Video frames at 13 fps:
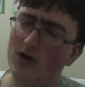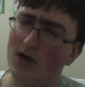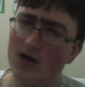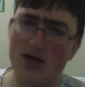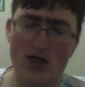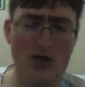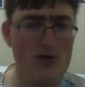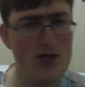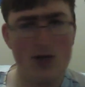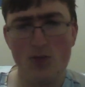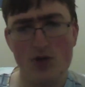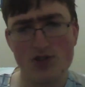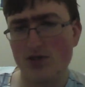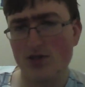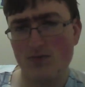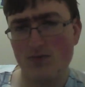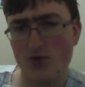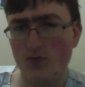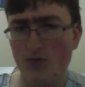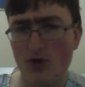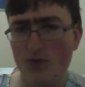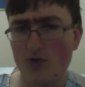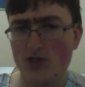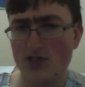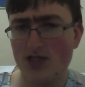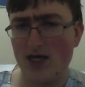No, it wasn't, but the point
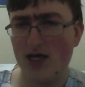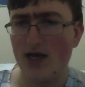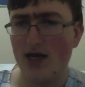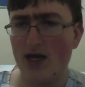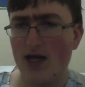was that